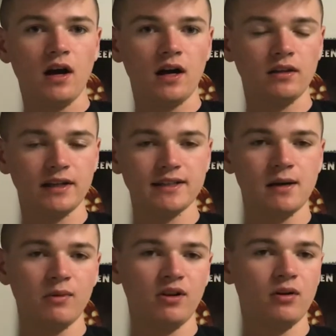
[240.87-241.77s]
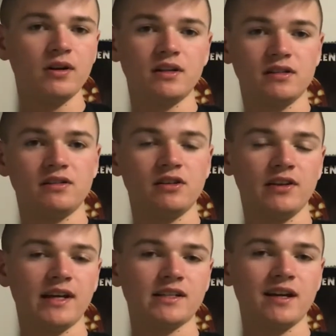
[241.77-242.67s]
Like down below, and until
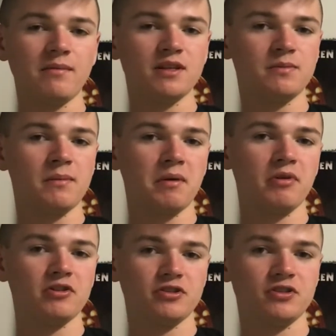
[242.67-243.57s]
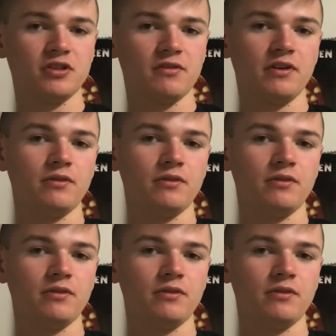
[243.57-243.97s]
next time, it's been my pleasure to serve